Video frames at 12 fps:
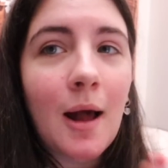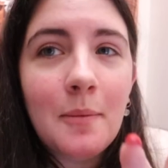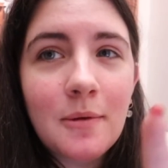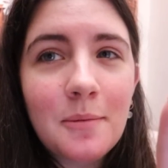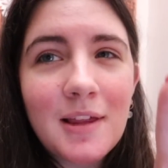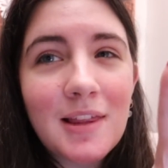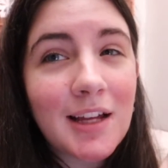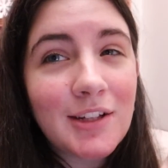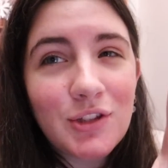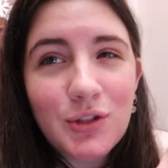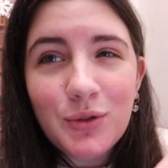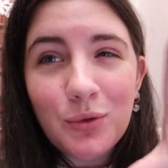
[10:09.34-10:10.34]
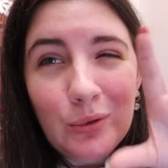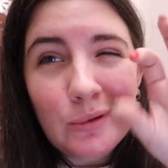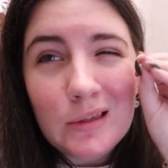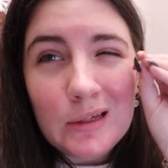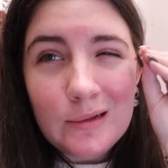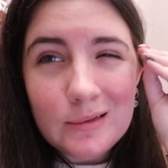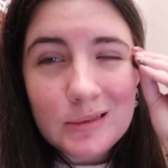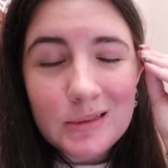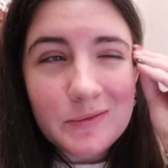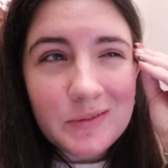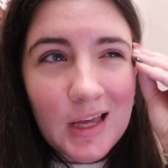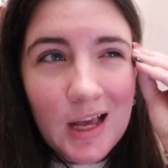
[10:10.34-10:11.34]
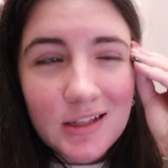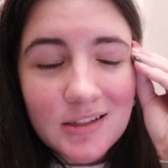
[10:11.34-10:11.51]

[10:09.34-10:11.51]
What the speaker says: Probably like 2,000 of that